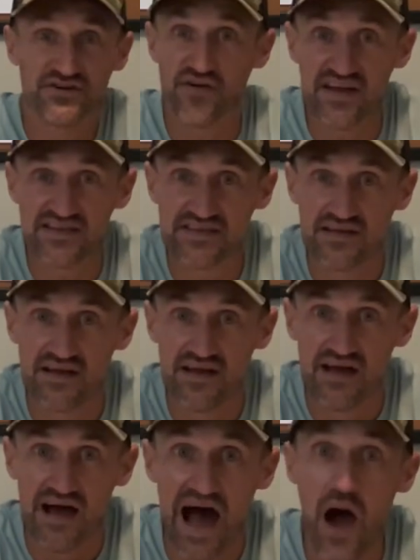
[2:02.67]
Chris.
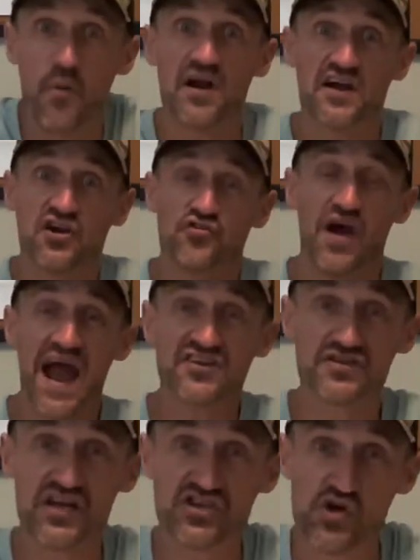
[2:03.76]
I want to
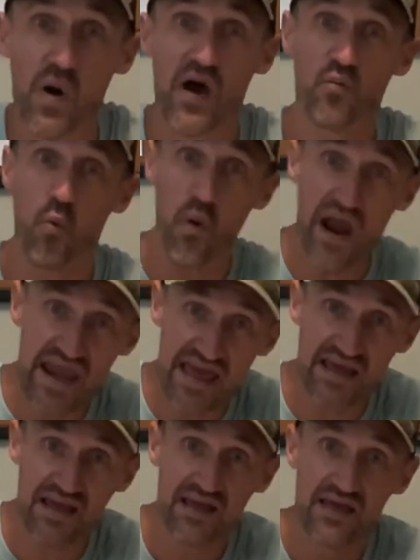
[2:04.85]
congratulate you on
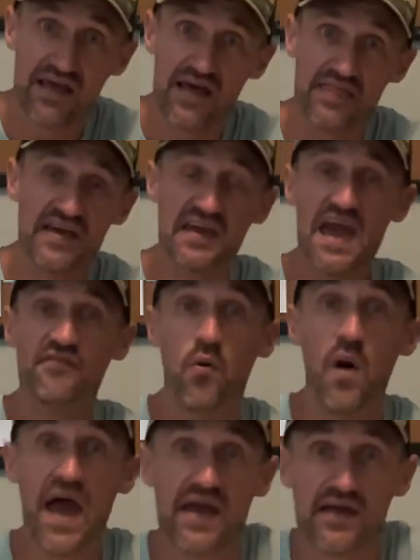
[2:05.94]
winning the
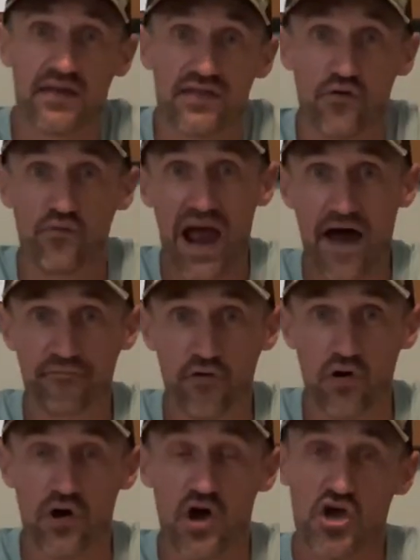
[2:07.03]
giveaway, the raffle.